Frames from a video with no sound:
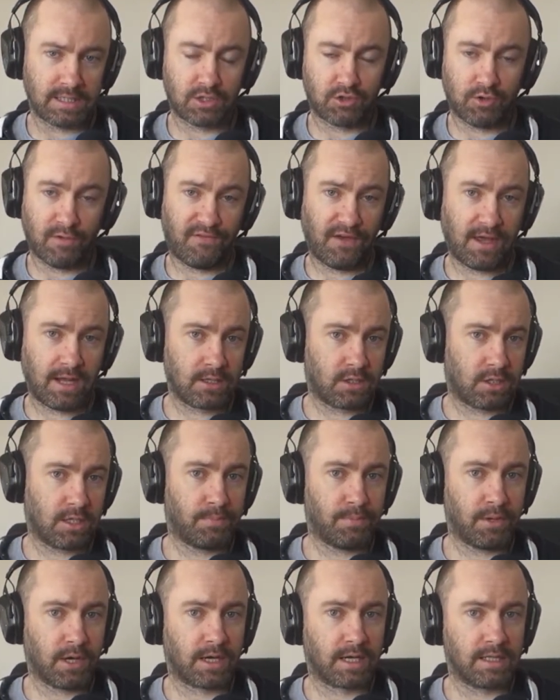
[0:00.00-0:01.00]
it's referring to the
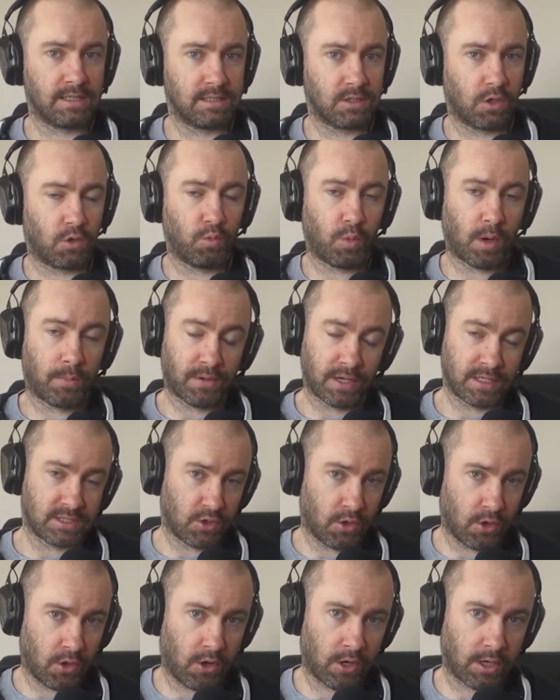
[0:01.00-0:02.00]
plugins on
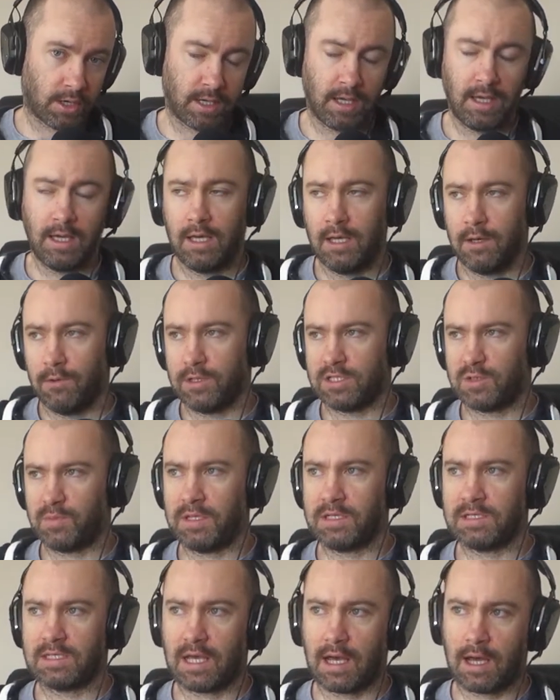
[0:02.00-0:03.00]
WordPress.org, which
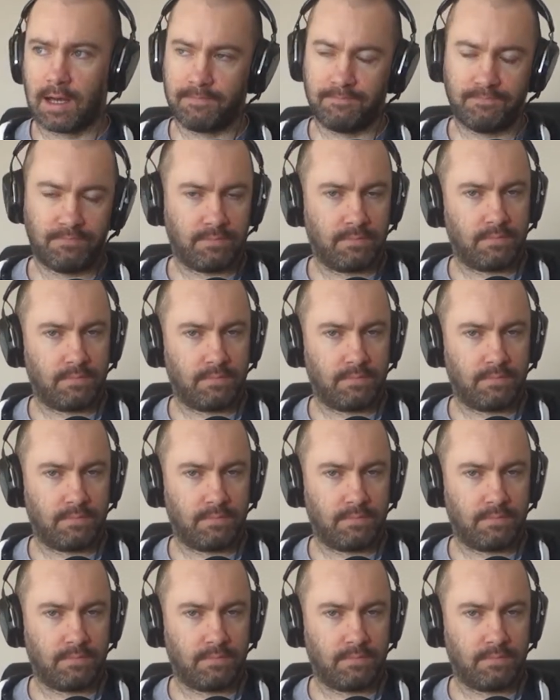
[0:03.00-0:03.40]
means that,